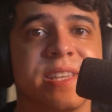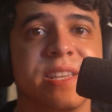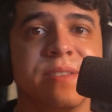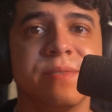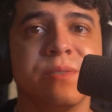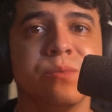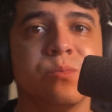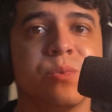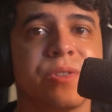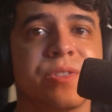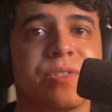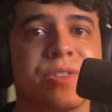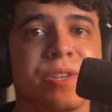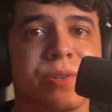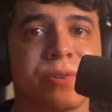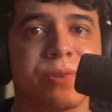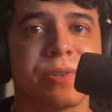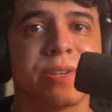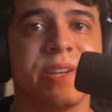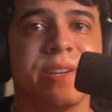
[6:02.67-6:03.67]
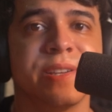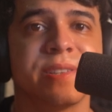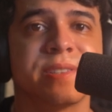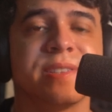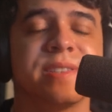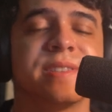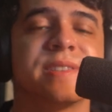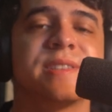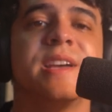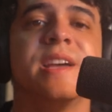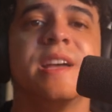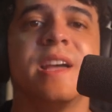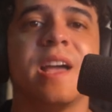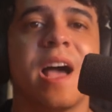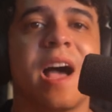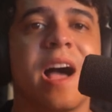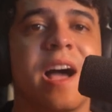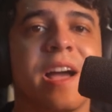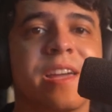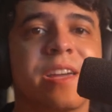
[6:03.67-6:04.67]
even with thinner cases.
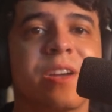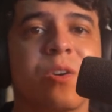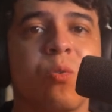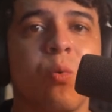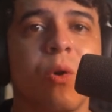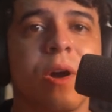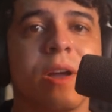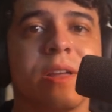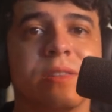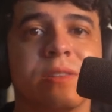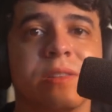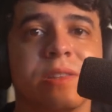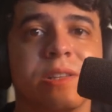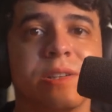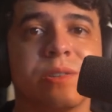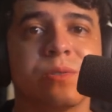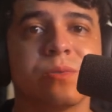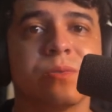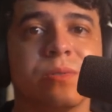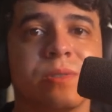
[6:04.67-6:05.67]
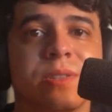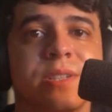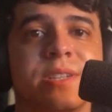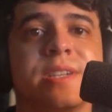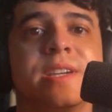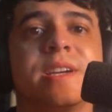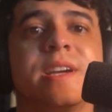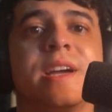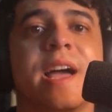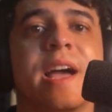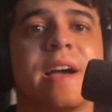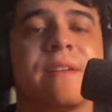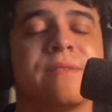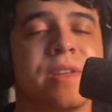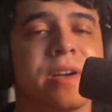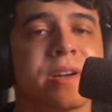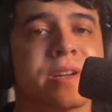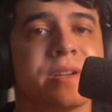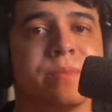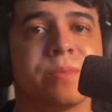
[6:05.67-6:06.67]
I quite literally have
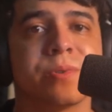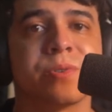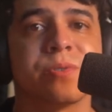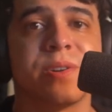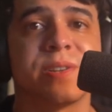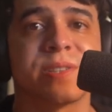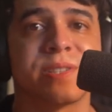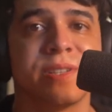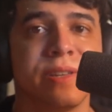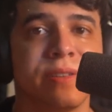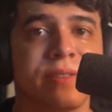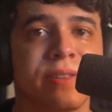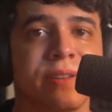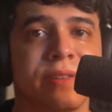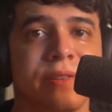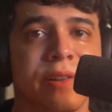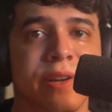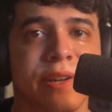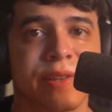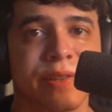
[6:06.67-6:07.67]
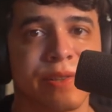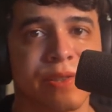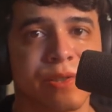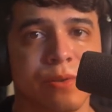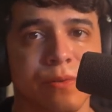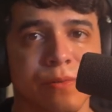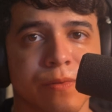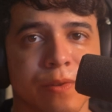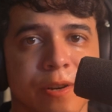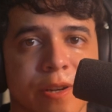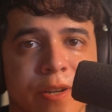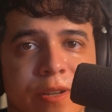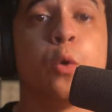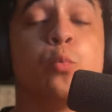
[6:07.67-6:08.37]
not come across anything like it so far.